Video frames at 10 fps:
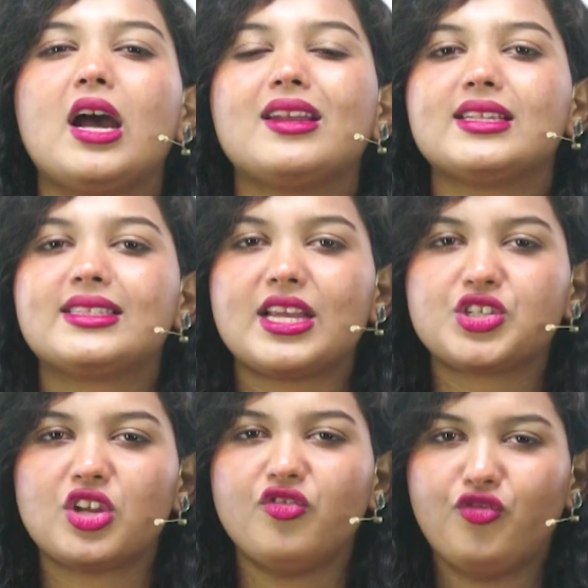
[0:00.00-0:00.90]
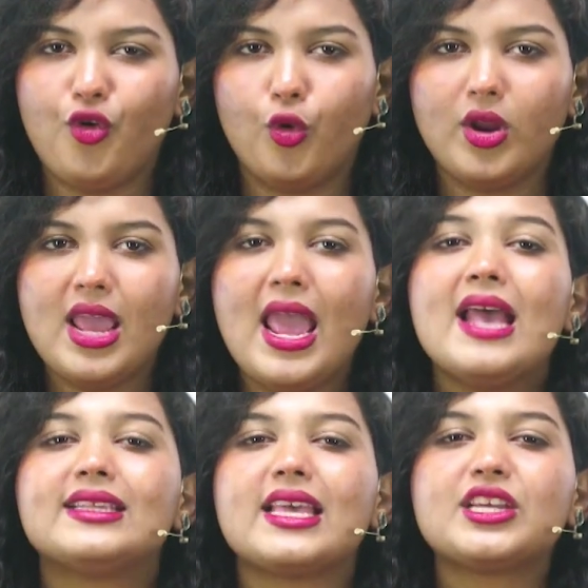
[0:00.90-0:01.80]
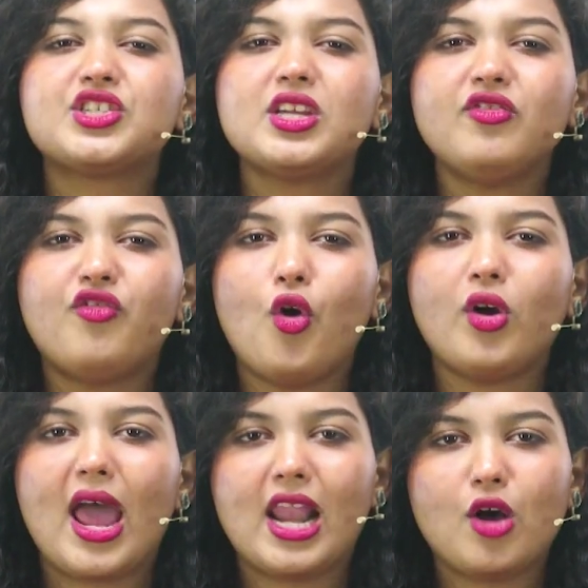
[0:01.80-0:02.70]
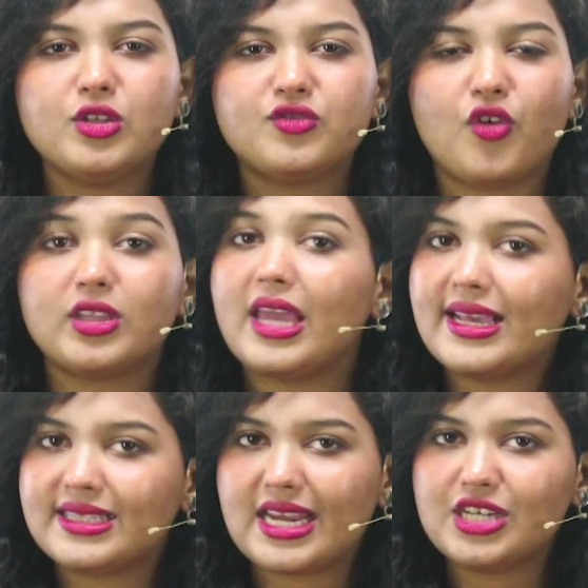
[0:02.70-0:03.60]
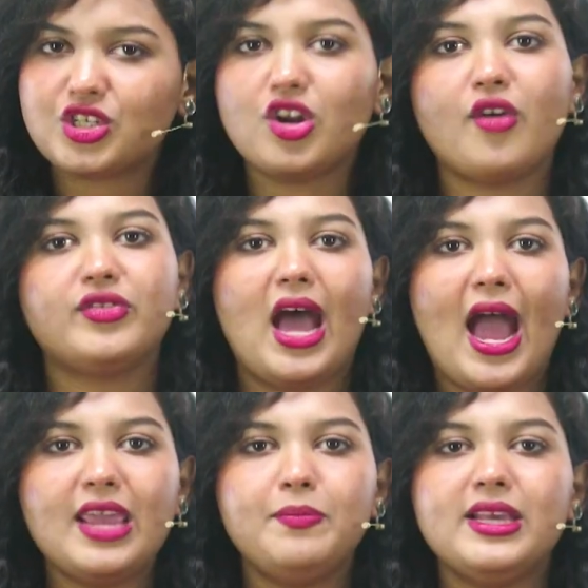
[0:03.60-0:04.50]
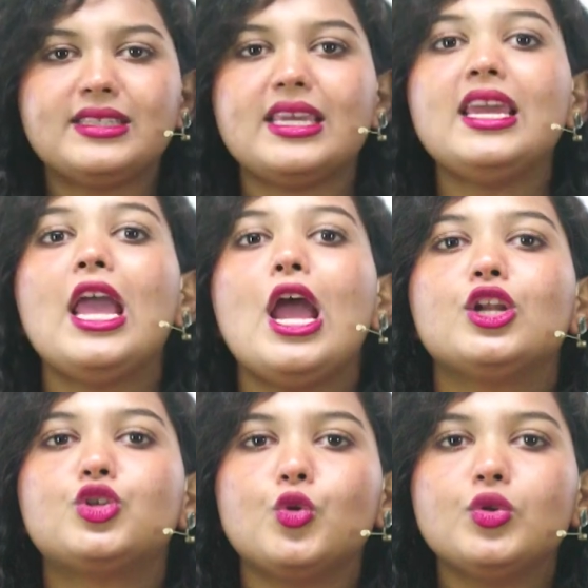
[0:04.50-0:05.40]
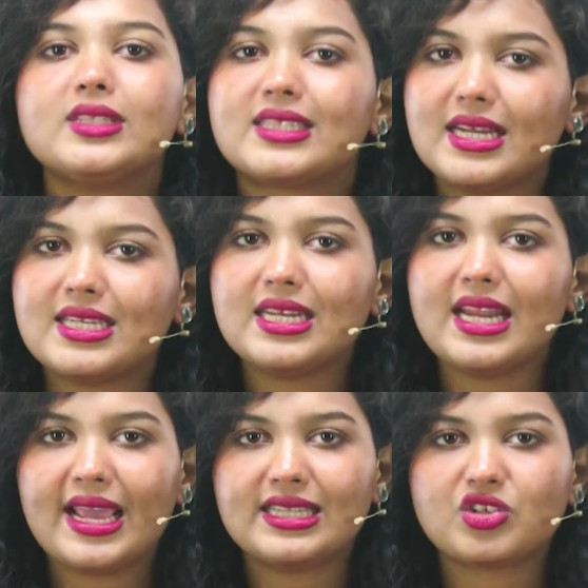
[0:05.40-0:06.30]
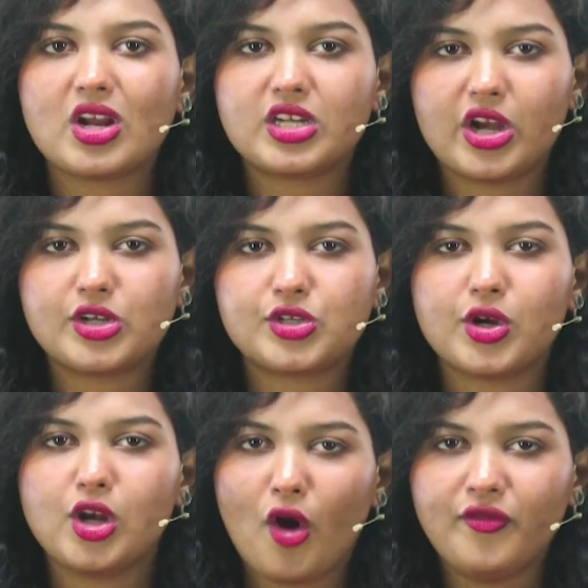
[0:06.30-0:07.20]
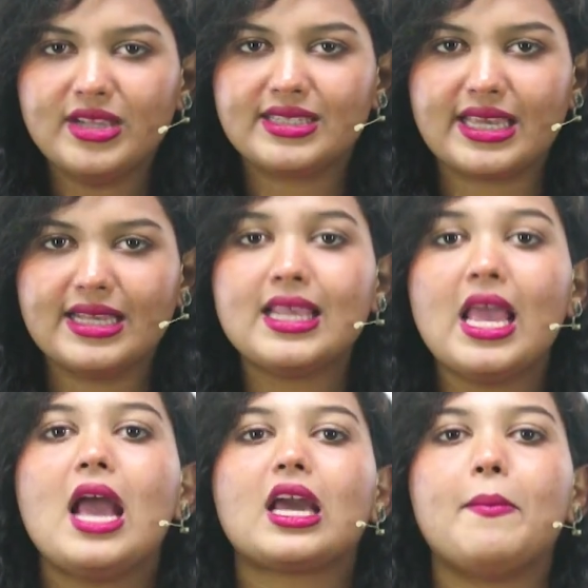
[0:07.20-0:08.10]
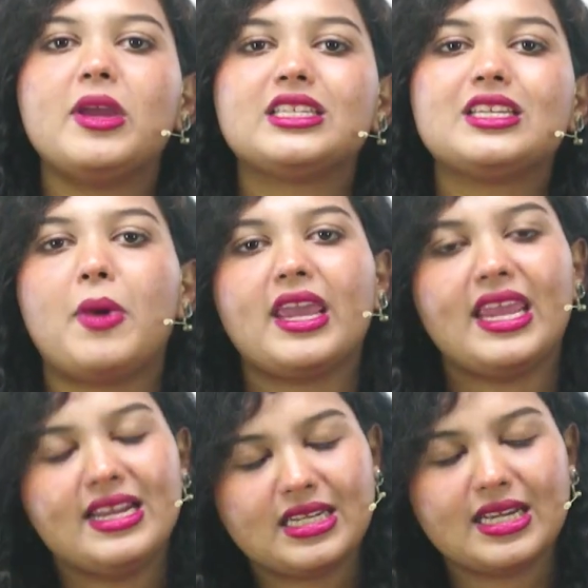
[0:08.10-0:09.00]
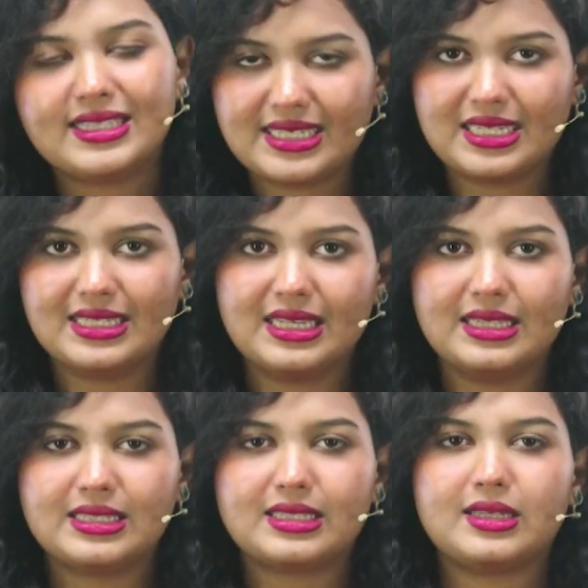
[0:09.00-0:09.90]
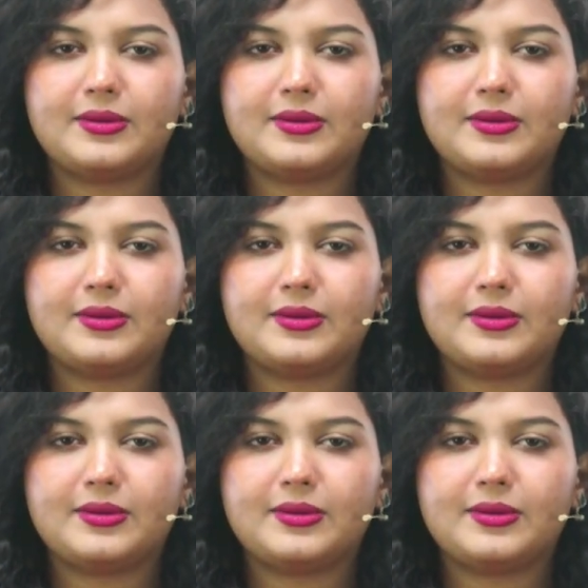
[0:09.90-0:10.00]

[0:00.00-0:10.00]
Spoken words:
under Section 4. Section 4 allows for the extension of the IPC to certain extraterritorial offences committed by Indian citizens.